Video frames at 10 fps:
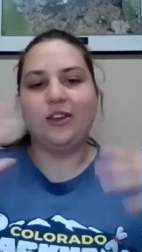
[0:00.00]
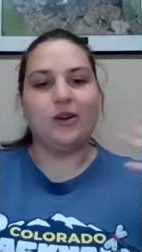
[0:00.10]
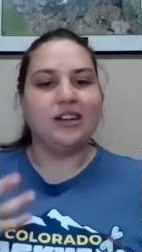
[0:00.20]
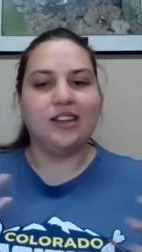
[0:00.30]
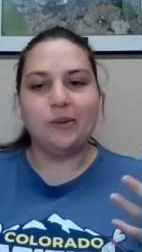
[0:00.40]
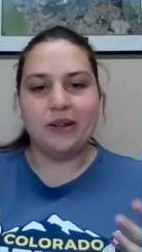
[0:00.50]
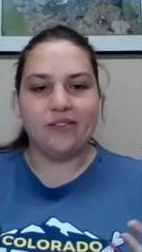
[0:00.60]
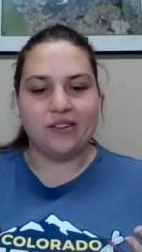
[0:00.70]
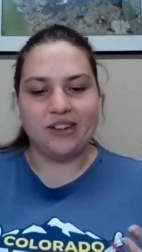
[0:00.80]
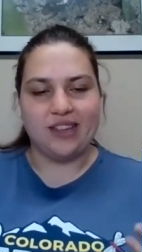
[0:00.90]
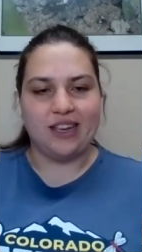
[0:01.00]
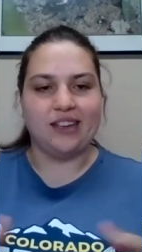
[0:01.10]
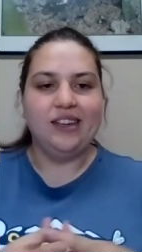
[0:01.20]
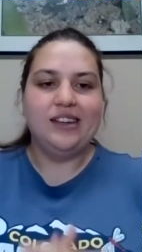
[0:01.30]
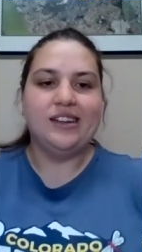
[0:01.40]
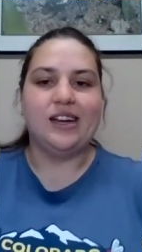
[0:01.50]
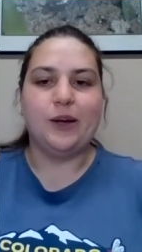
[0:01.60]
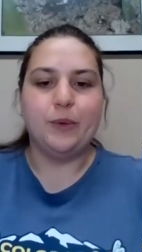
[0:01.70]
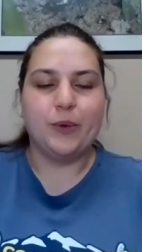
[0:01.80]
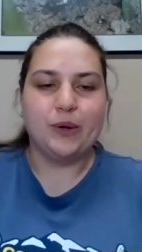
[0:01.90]
you want a little bit of everything
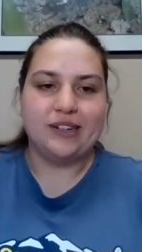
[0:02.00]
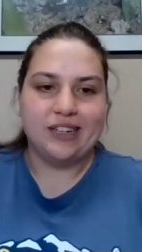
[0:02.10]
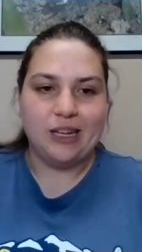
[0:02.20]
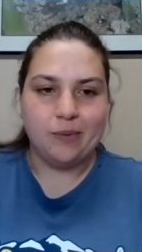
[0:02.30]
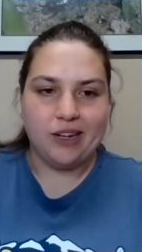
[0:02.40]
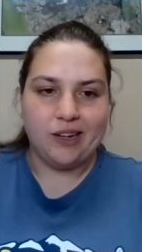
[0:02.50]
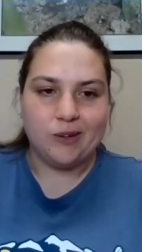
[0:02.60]
um, in order to keep